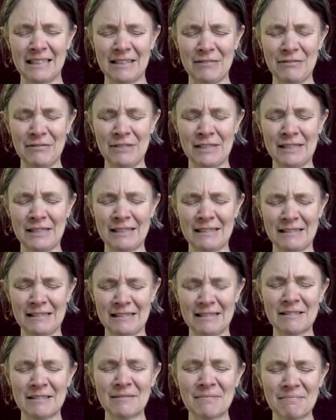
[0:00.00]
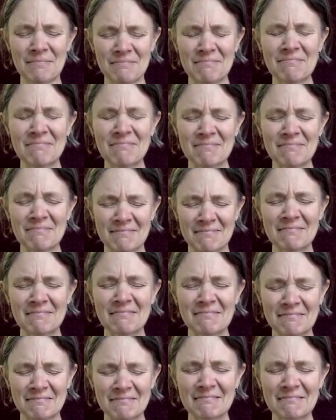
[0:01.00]
Feeling and creating
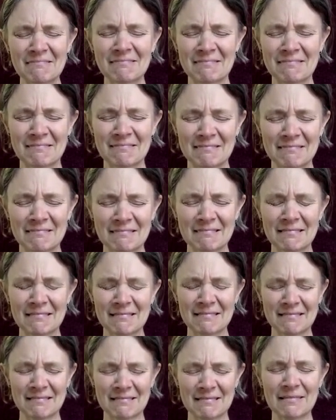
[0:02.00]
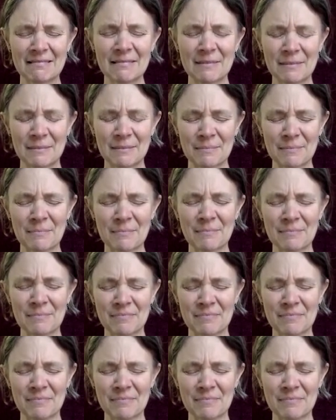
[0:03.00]
intimacy with what you're